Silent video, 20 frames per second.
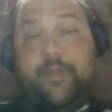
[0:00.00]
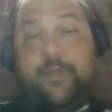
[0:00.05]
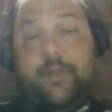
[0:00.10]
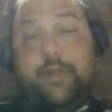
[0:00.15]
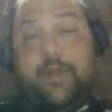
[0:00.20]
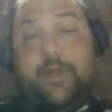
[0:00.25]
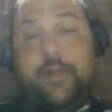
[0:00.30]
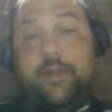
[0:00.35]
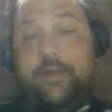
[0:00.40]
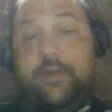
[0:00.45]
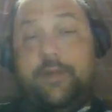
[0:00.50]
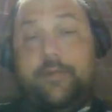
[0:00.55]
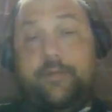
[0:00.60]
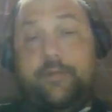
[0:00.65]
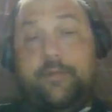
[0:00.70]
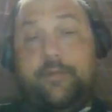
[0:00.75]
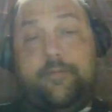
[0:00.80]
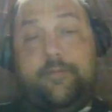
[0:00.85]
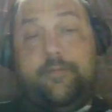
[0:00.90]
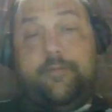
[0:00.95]
Yeah,
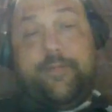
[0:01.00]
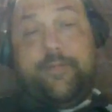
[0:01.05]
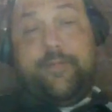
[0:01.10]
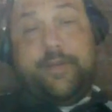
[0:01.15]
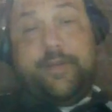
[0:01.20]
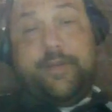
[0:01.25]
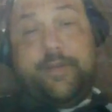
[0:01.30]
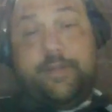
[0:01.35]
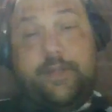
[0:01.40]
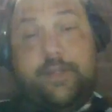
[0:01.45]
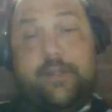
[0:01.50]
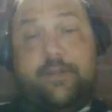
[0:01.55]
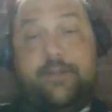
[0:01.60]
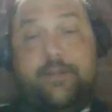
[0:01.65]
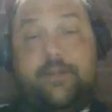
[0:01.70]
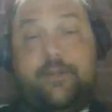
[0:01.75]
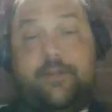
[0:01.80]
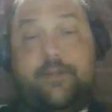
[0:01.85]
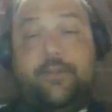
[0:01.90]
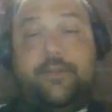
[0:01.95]
as I said,
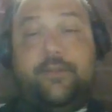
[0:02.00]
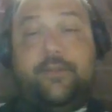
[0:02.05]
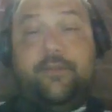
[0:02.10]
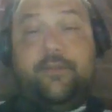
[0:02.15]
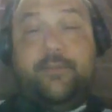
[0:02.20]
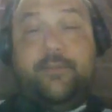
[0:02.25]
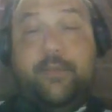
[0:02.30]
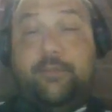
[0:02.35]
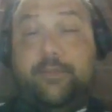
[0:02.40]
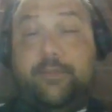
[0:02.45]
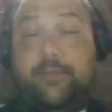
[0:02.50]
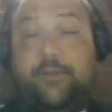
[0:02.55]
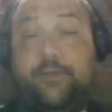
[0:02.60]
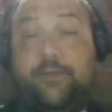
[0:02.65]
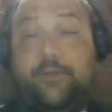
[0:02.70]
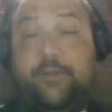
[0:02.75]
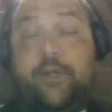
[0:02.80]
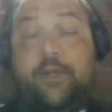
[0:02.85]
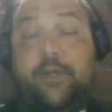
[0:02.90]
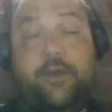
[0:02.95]
there's people who
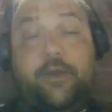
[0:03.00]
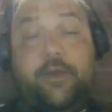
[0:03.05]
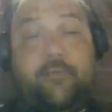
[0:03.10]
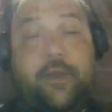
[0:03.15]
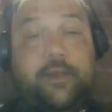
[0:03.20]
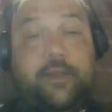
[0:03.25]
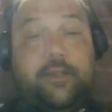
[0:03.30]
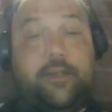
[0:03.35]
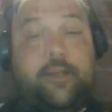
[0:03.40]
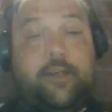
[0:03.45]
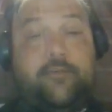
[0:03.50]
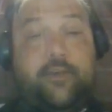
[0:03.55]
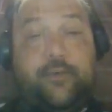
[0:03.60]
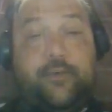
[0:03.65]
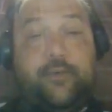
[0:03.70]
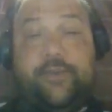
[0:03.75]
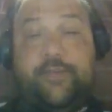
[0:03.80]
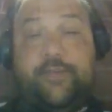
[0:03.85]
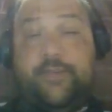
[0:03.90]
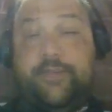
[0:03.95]
make a lot of noise.